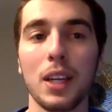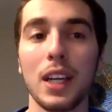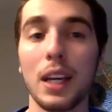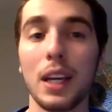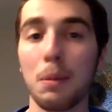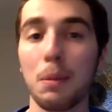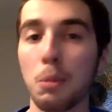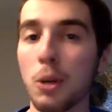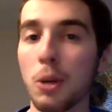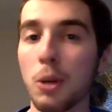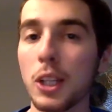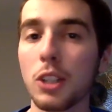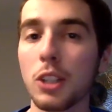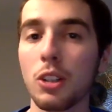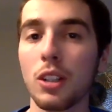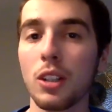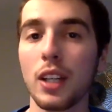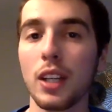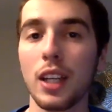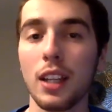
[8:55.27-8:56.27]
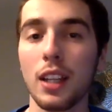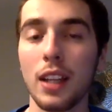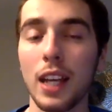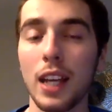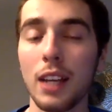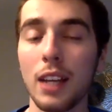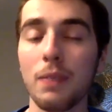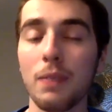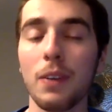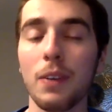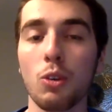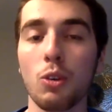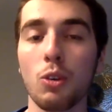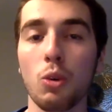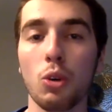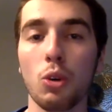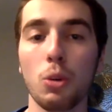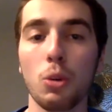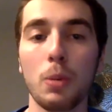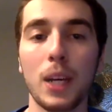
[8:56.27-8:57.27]
a pretty good NFL
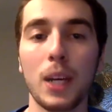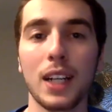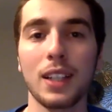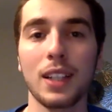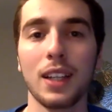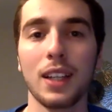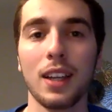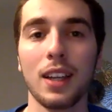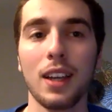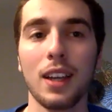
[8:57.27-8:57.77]
quarterback.